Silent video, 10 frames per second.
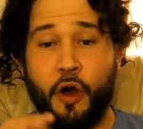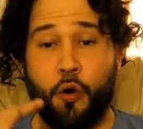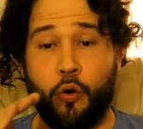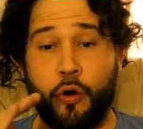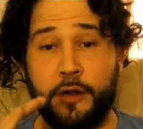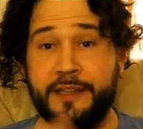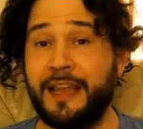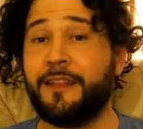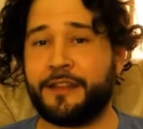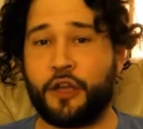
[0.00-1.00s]
or
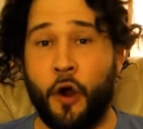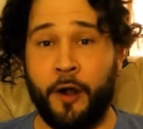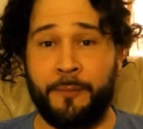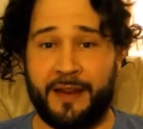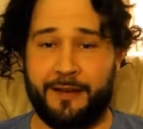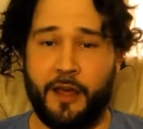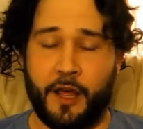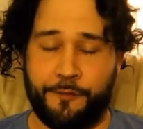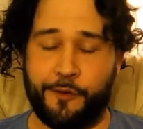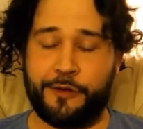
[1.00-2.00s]
Dylan Carman
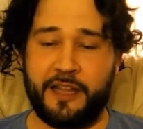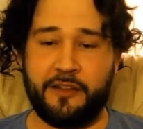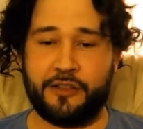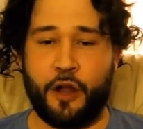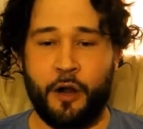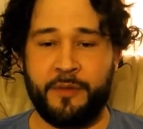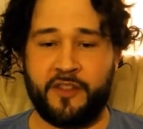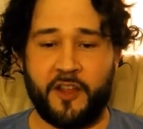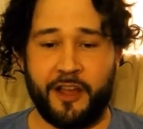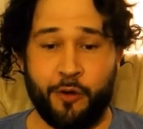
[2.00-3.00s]
for Dylan
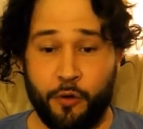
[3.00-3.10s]
Carman's title,